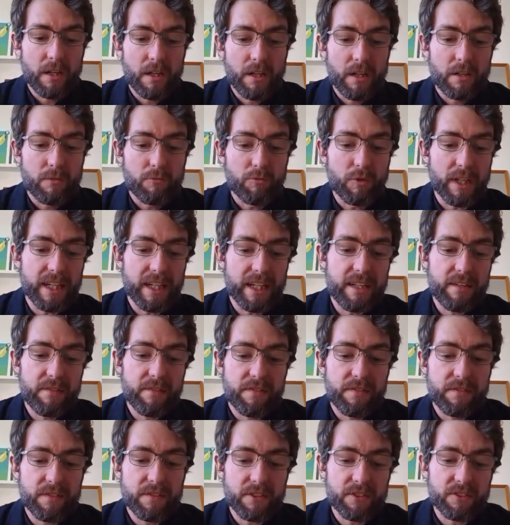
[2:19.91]

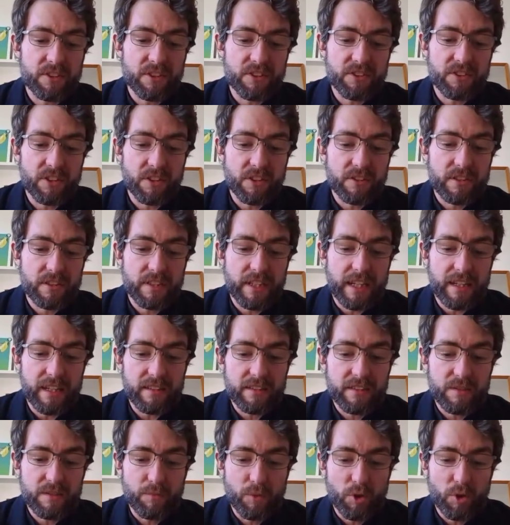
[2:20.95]
Relief as the
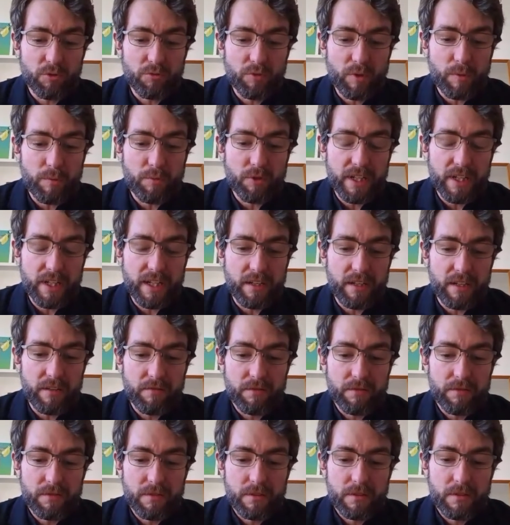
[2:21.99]
sunset's small reprieve.
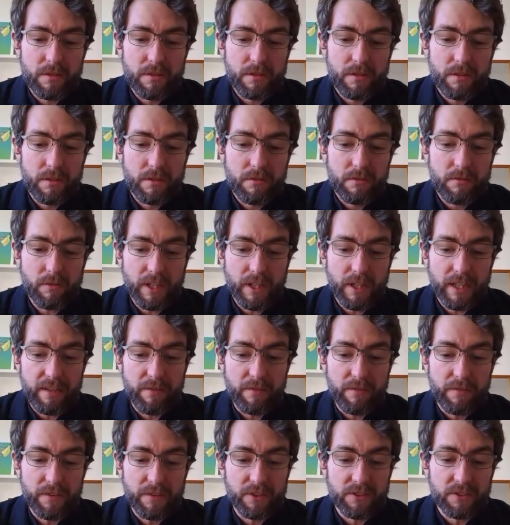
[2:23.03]

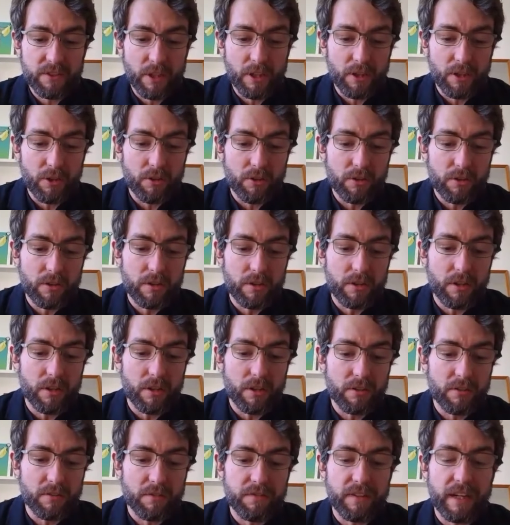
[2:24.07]
Relief as the look on
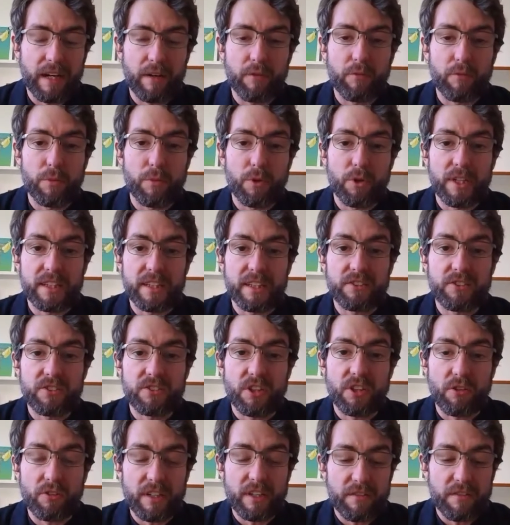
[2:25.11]
the found boy's
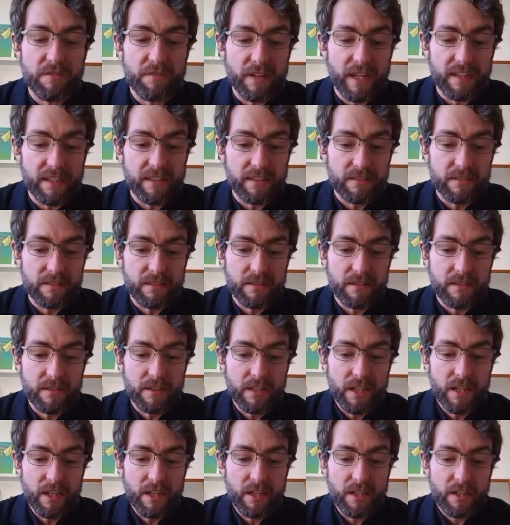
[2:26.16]
sorry face.
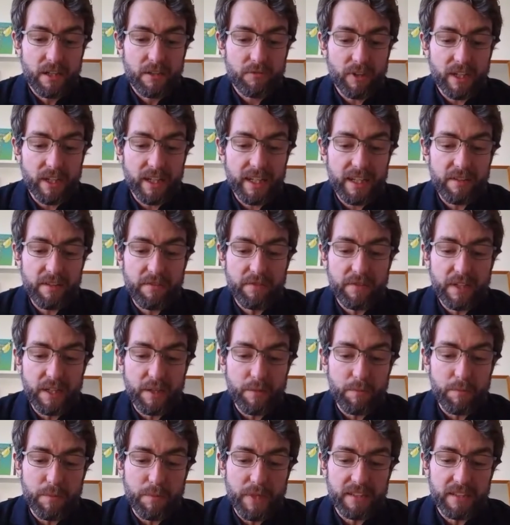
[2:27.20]
Relief
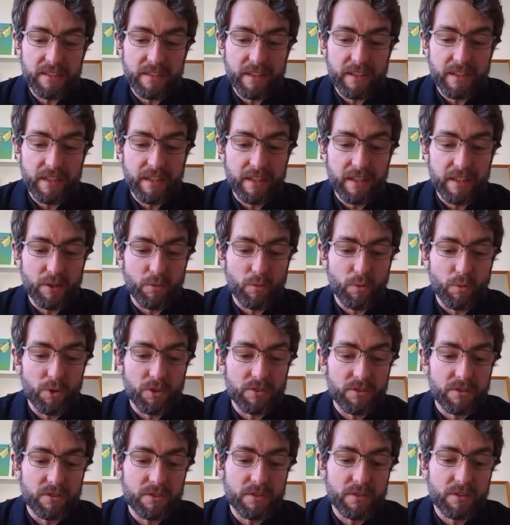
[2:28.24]
in pissing in the
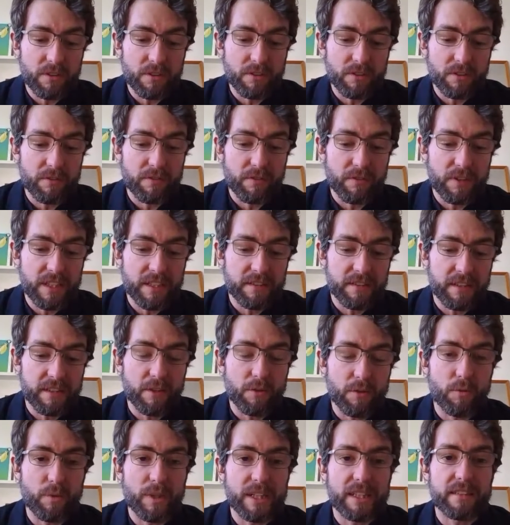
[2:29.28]
woods on a
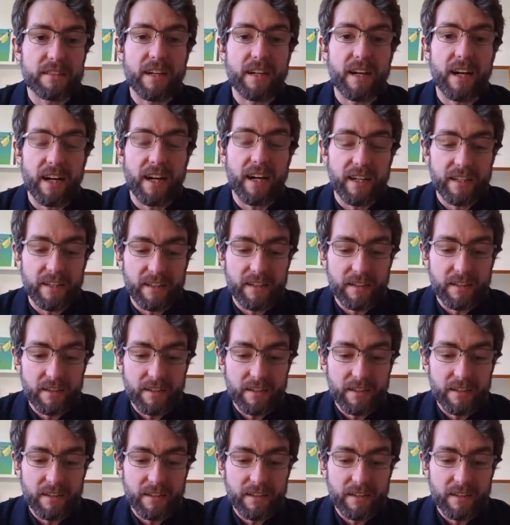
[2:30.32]
freezing winter hike.